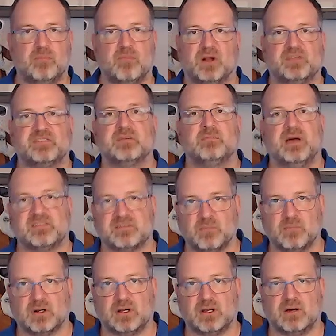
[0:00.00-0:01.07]
What's the best
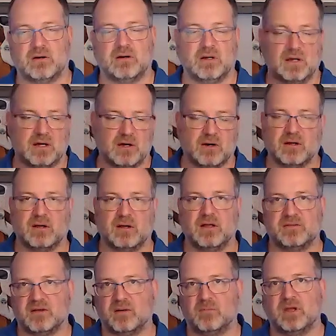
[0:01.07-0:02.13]
model here?
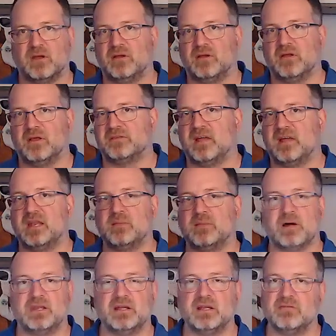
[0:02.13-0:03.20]
Is
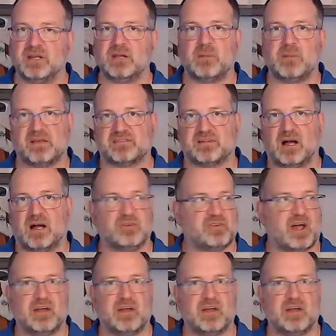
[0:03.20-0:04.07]
anybody here living in the best house?